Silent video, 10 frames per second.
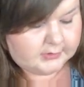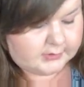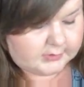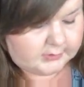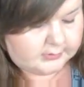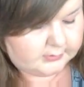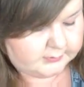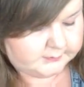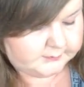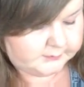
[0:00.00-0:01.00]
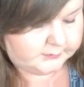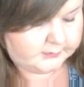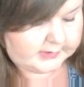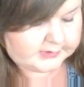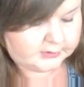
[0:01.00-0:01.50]
So
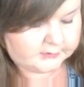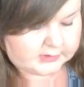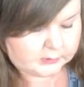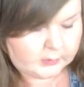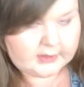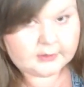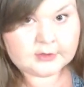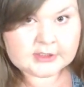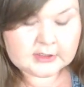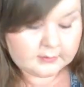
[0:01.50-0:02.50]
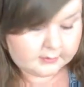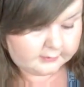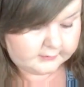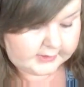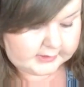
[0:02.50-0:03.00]
that's obviously wire crochet with
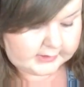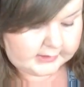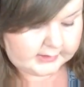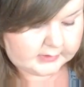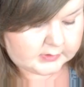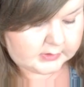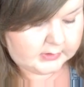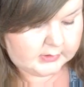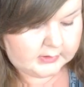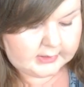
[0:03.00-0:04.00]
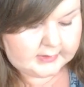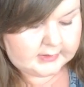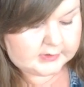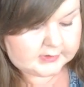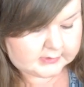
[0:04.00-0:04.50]
a finer gauge. And
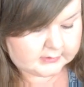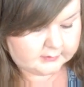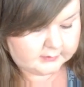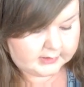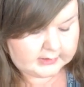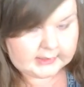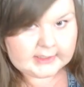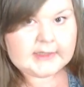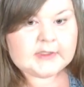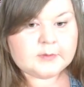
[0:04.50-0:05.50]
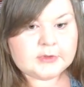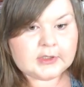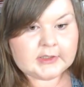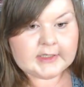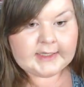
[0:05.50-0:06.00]
then I just really like this blue
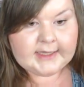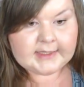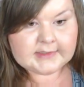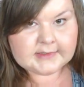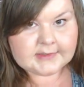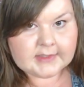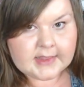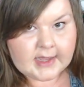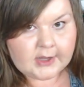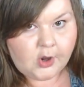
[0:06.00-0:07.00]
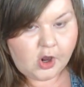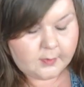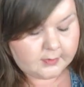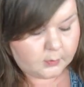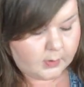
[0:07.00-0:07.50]
color against that
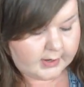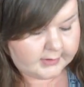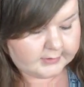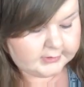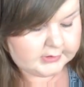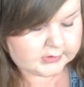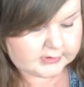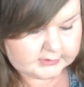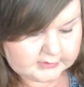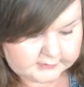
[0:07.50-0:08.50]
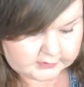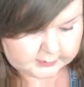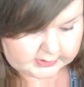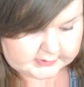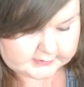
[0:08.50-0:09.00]
copper wire. So that was the
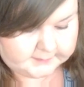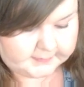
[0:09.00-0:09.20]
first piece.